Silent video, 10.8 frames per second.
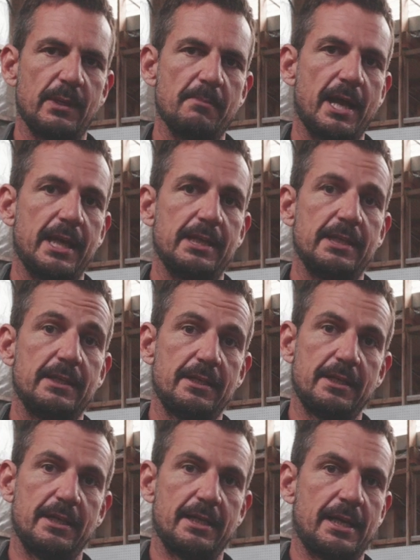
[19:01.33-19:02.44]
we made,
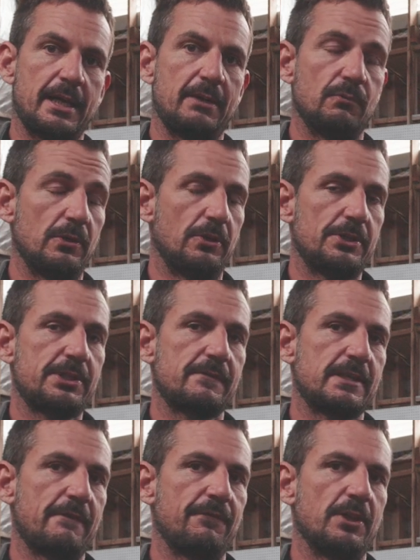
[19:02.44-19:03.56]
well, lots of
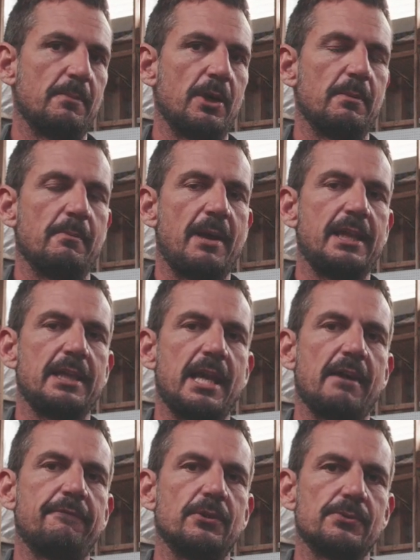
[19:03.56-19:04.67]
stuff on the boat, but mainly
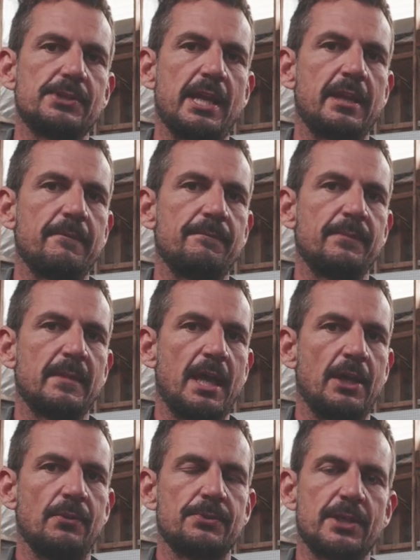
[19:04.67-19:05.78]
our fuel tank,
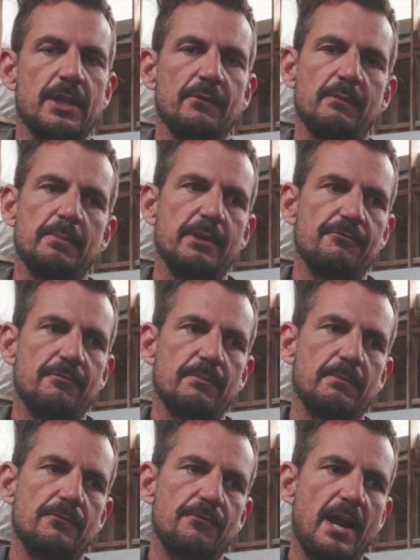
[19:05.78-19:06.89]
and also that we've been
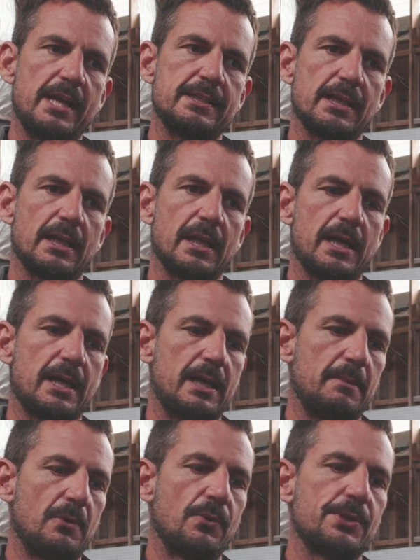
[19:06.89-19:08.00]
raising
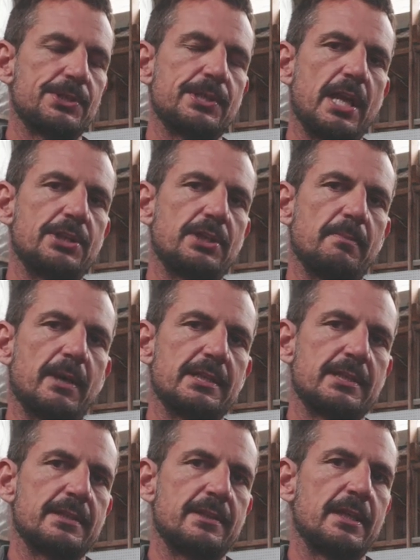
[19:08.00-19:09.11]
all the stanchion
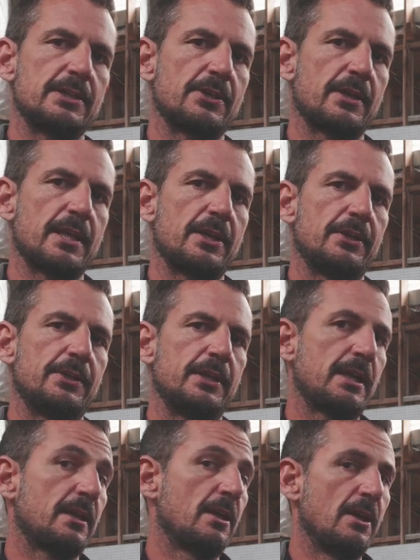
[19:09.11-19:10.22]
bases and things like that on the deck.